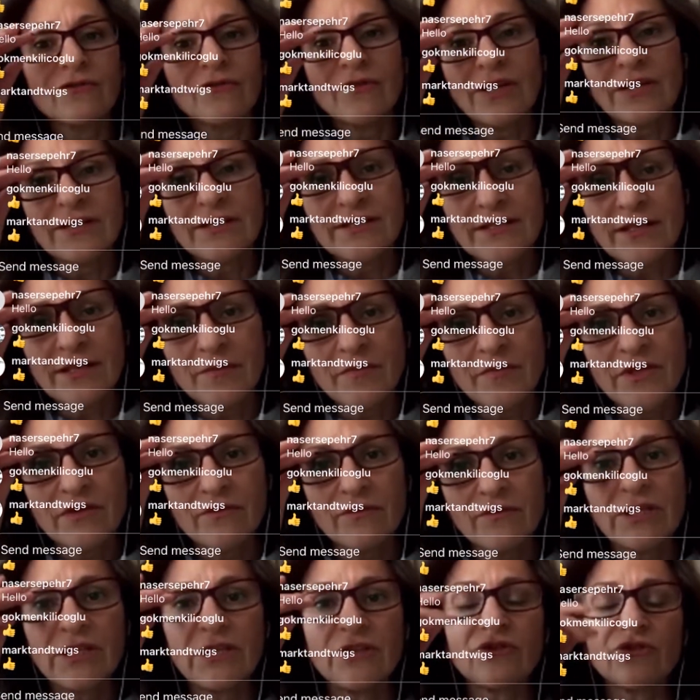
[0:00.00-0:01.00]
That's
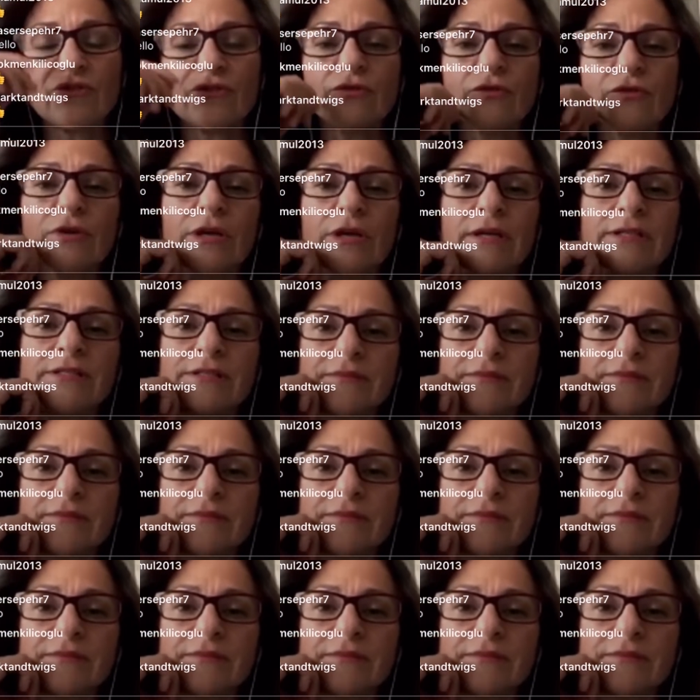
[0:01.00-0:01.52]
something we need to look